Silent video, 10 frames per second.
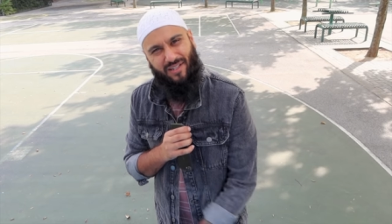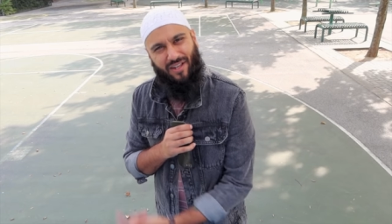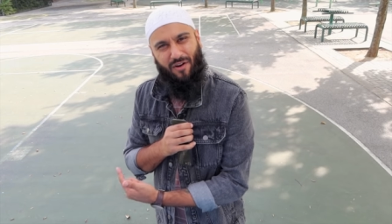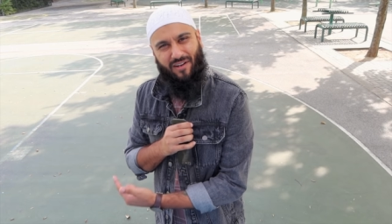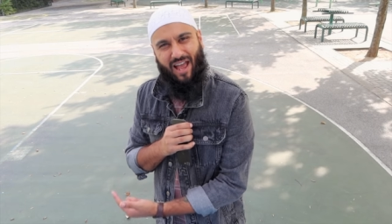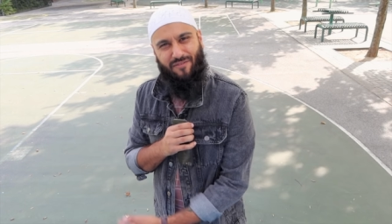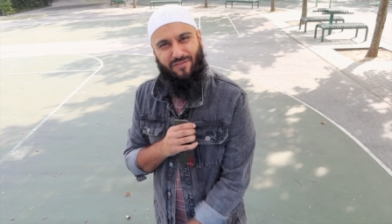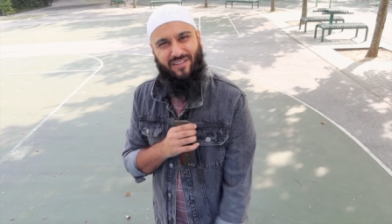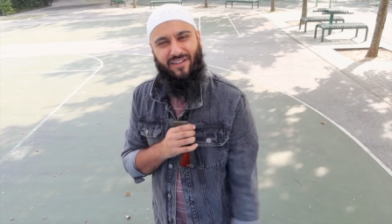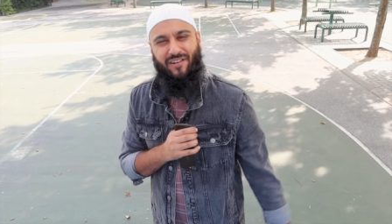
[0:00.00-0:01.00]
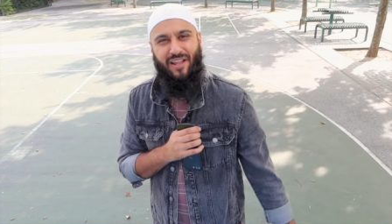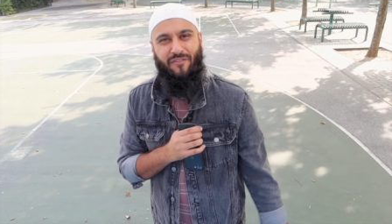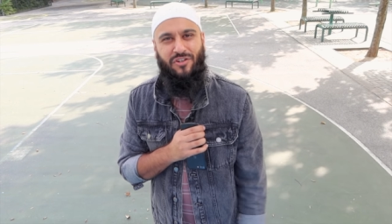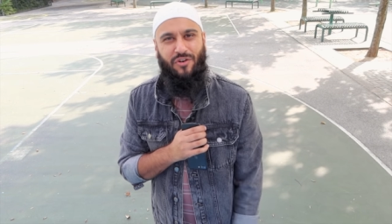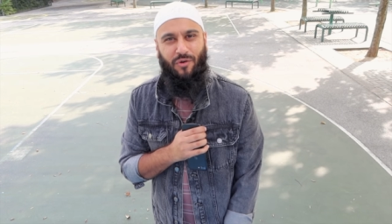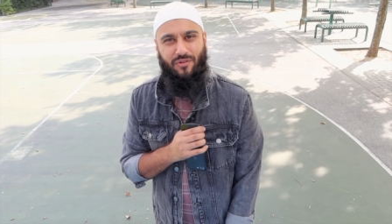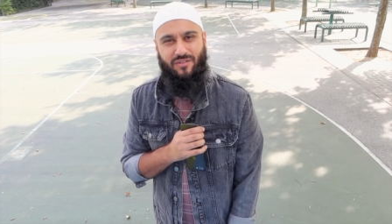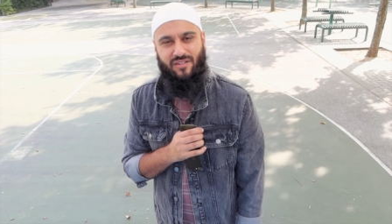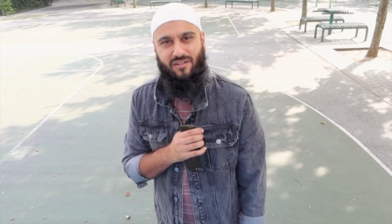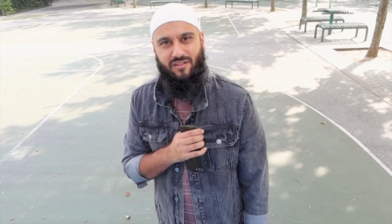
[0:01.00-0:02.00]
what they are. Kafir? They're 11 year
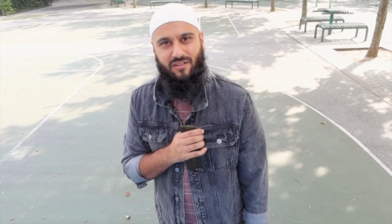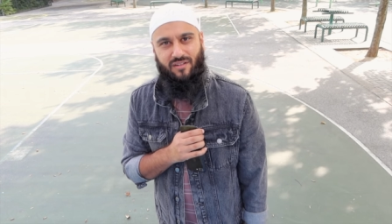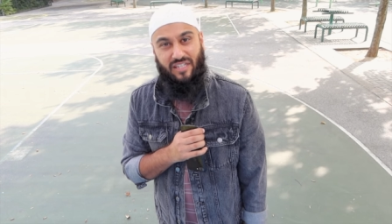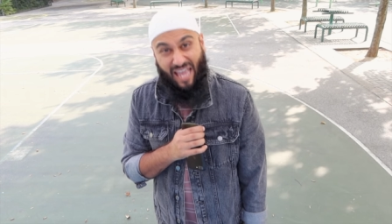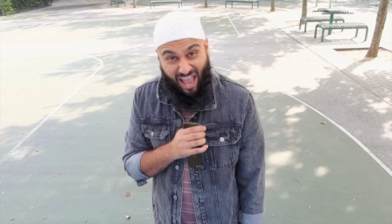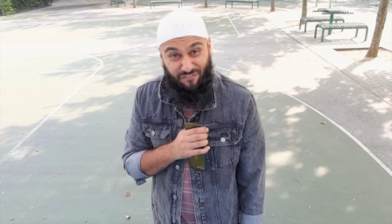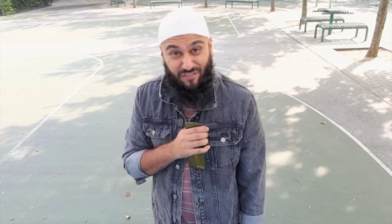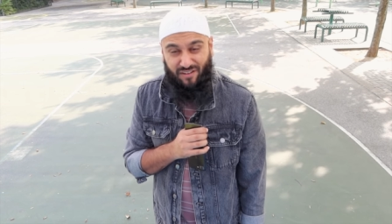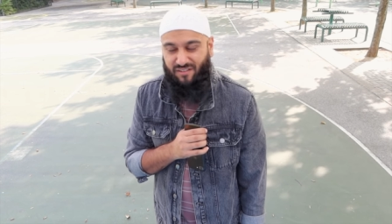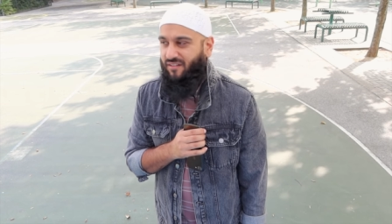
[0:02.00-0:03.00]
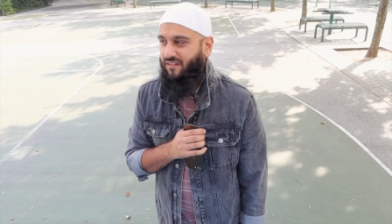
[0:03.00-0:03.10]
olds. Kafir?